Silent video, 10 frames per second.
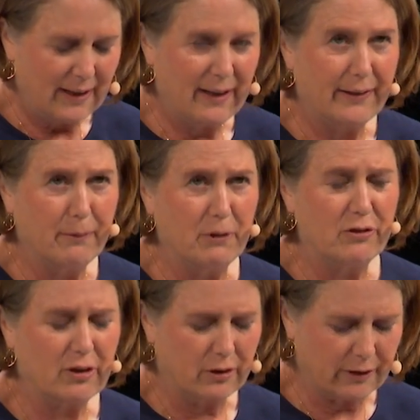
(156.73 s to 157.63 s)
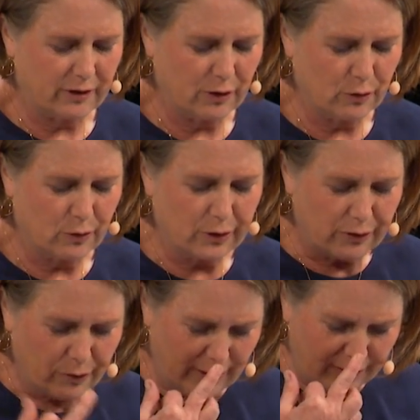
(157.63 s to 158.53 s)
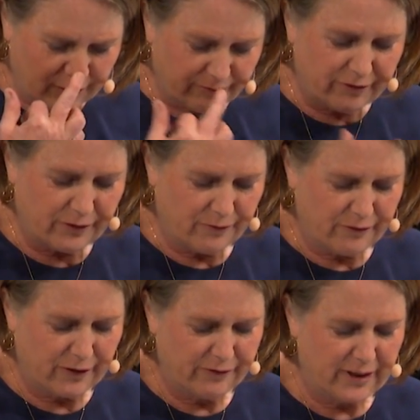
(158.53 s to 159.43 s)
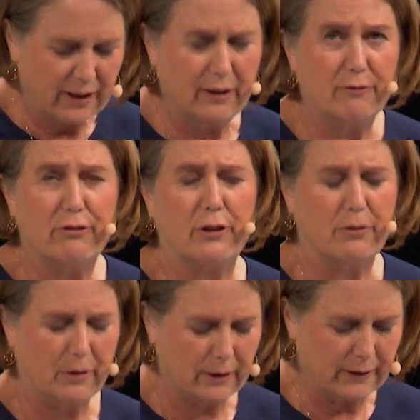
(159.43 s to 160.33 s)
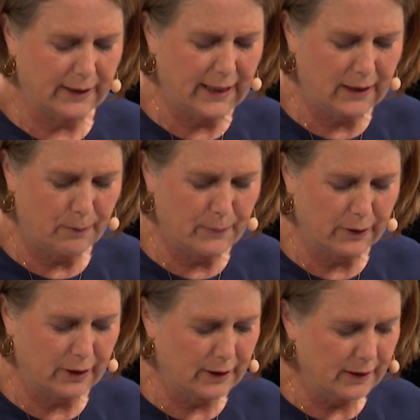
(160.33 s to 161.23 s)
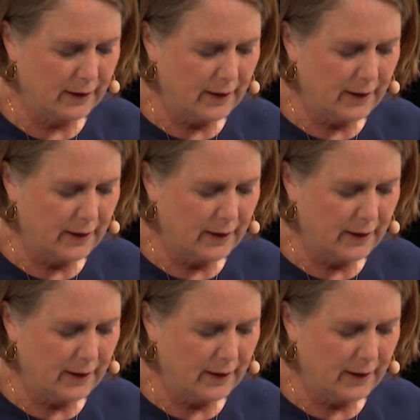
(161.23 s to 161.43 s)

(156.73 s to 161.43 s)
and then we sold it to Google in 2015 for $380 million.